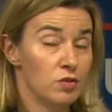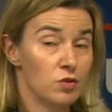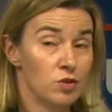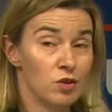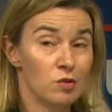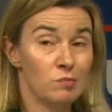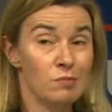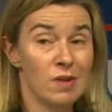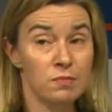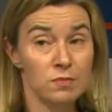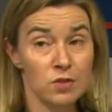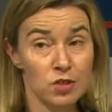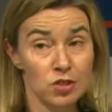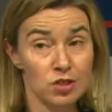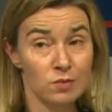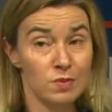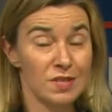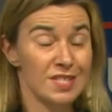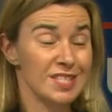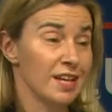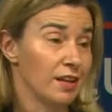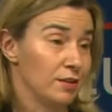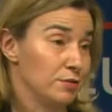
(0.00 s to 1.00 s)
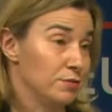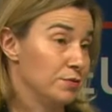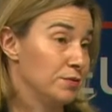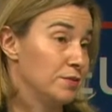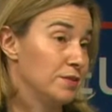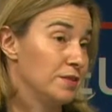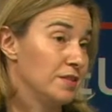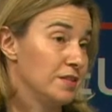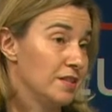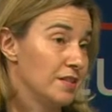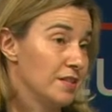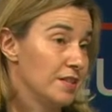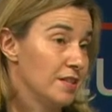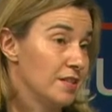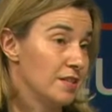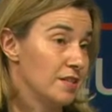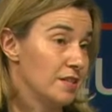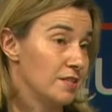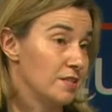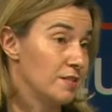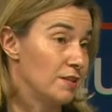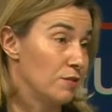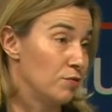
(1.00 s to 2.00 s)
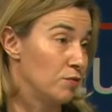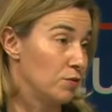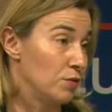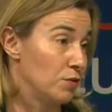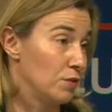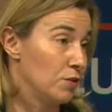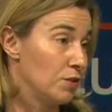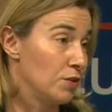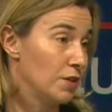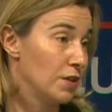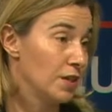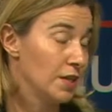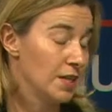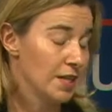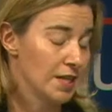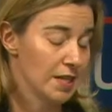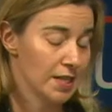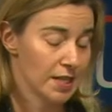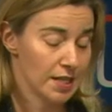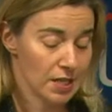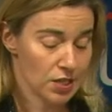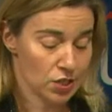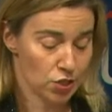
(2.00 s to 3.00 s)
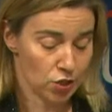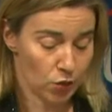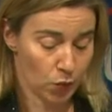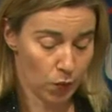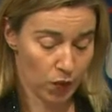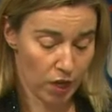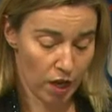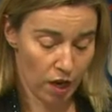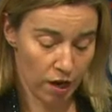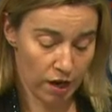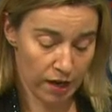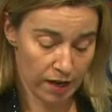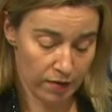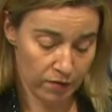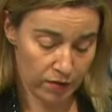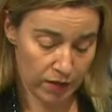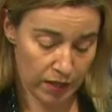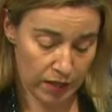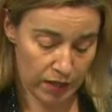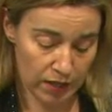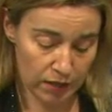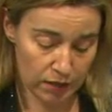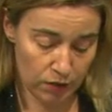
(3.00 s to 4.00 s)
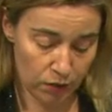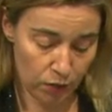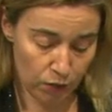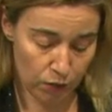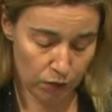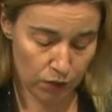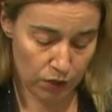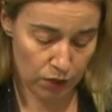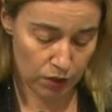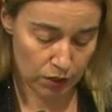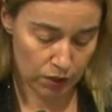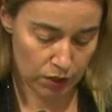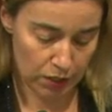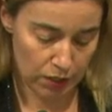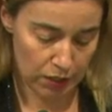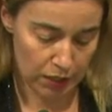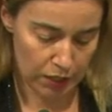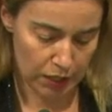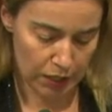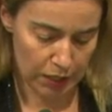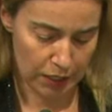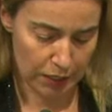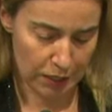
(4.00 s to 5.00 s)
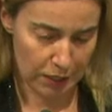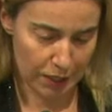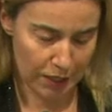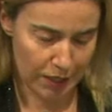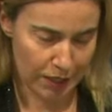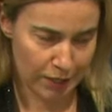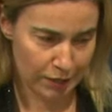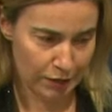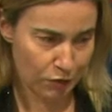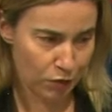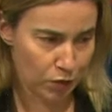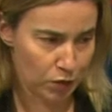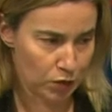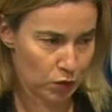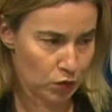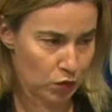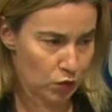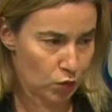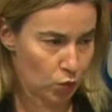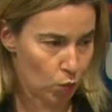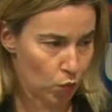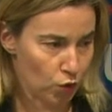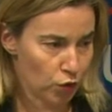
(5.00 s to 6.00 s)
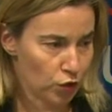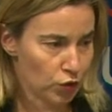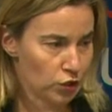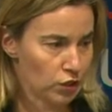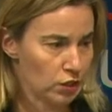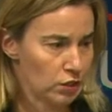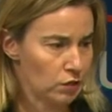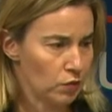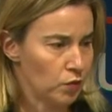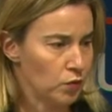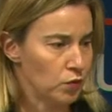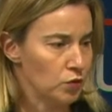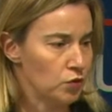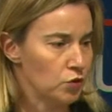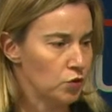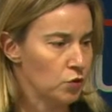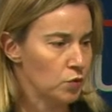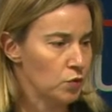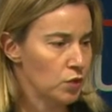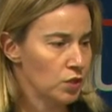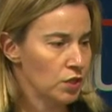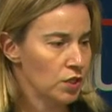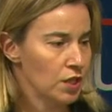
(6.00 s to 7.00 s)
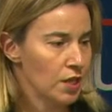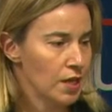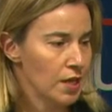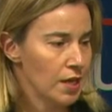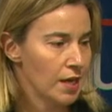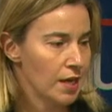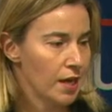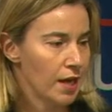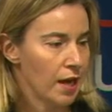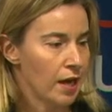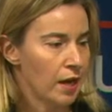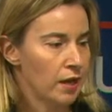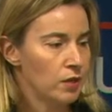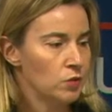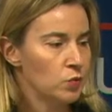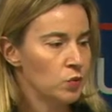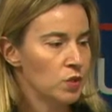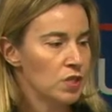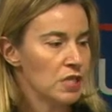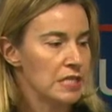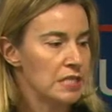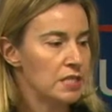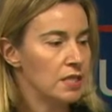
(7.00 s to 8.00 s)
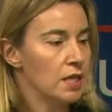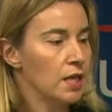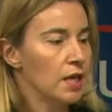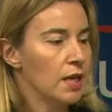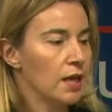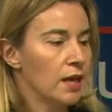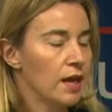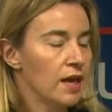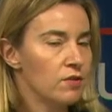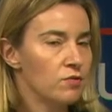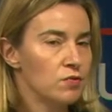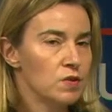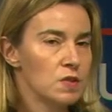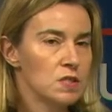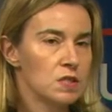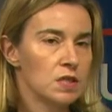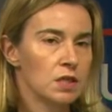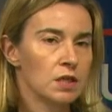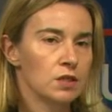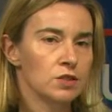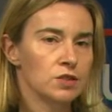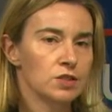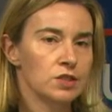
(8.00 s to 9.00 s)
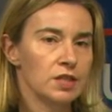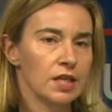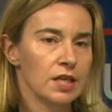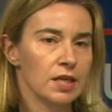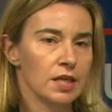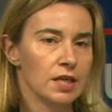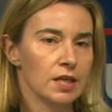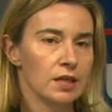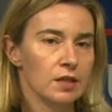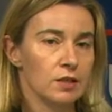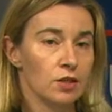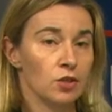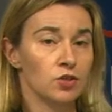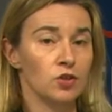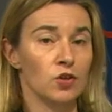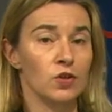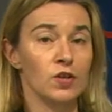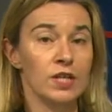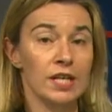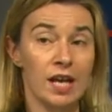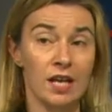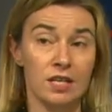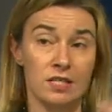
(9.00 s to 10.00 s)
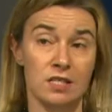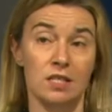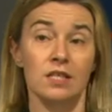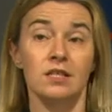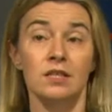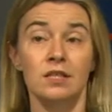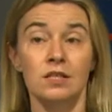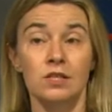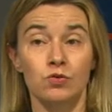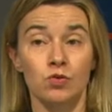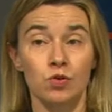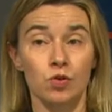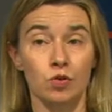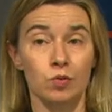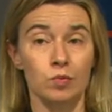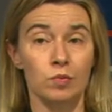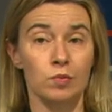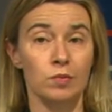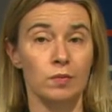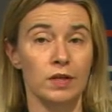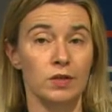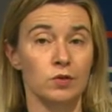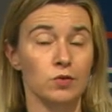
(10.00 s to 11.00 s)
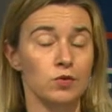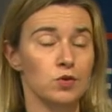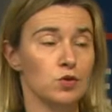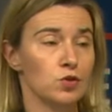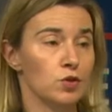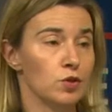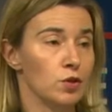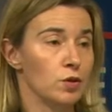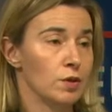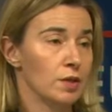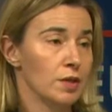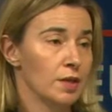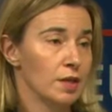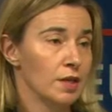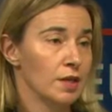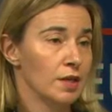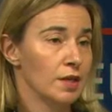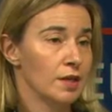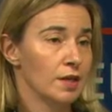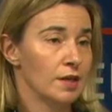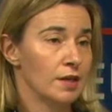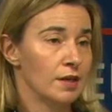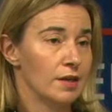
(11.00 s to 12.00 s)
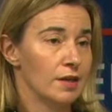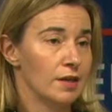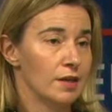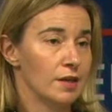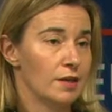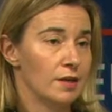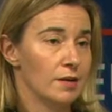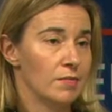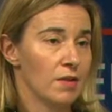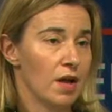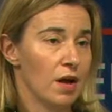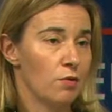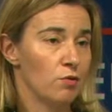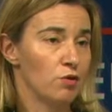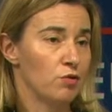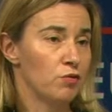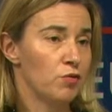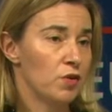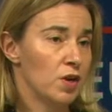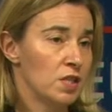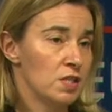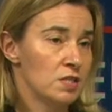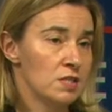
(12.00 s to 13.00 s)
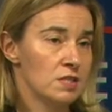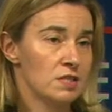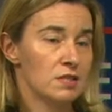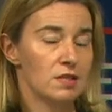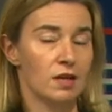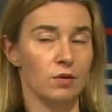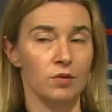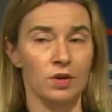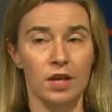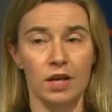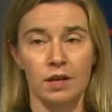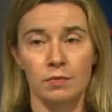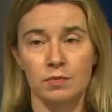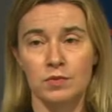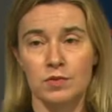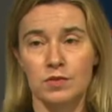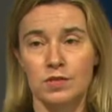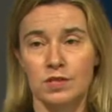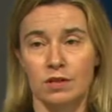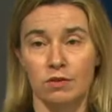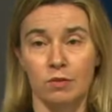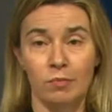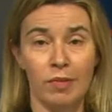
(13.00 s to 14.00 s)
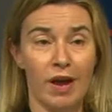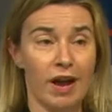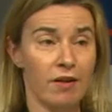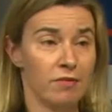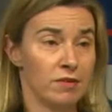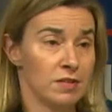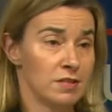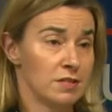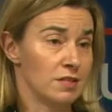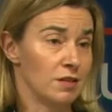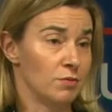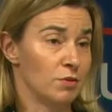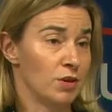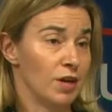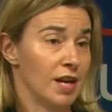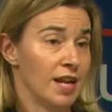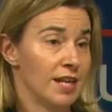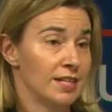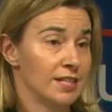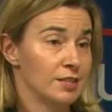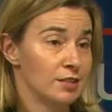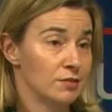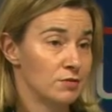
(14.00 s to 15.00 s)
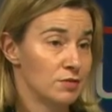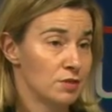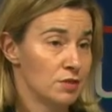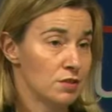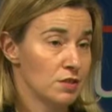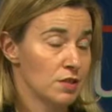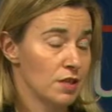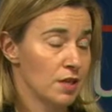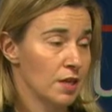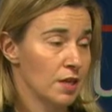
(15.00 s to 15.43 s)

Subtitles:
Union membership itself is different. So we are living in a different world, in a different union, and we are seeing every single day, not only us in this room, but also our friends, our neighbors, our parents, our relatives,